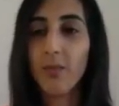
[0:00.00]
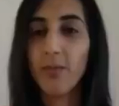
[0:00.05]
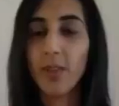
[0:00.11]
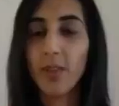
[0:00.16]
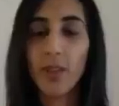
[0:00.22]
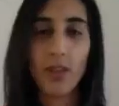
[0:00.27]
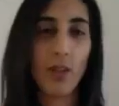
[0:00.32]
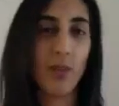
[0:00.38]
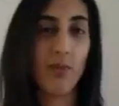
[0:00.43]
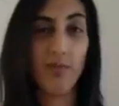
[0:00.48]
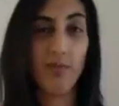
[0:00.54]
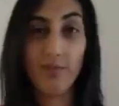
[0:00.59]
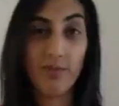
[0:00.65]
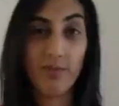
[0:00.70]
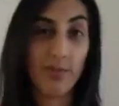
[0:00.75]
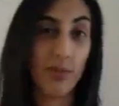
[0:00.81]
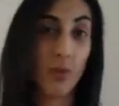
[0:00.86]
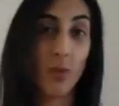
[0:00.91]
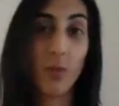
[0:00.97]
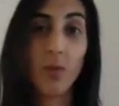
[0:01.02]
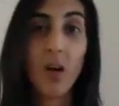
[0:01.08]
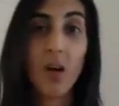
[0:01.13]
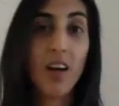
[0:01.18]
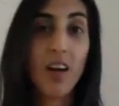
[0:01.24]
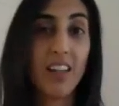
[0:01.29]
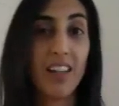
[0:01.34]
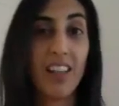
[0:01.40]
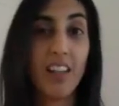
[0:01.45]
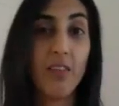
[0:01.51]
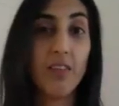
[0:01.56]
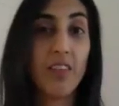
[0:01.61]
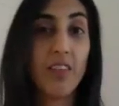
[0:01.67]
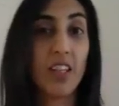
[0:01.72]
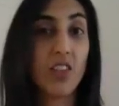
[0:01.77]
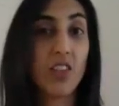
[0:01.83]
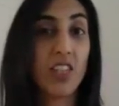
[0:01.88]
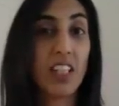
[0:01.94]
you know, for a while, and
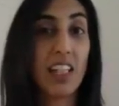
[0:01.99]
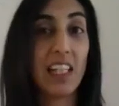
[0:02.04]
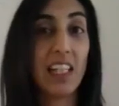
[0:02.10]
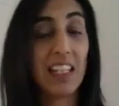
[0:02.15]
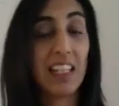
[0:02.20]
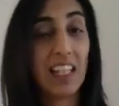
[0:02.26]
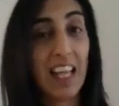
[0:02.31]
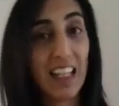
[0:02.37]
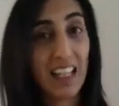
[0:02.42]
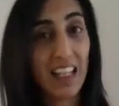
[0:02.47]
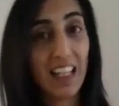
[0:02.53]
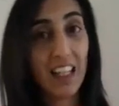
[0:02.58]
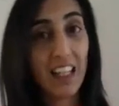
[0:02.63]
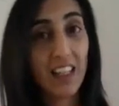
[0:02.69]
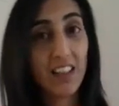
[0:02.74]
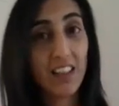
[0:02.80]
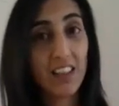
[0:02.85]
eventually let it